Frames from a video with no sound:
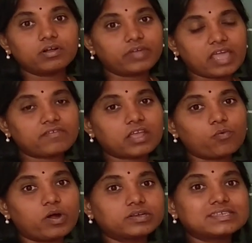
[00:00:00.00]
evening
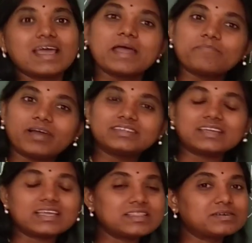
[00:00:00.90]
walks. But
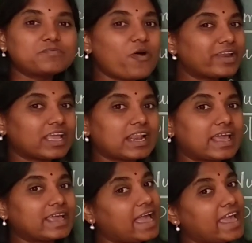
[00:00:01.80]
in the morning like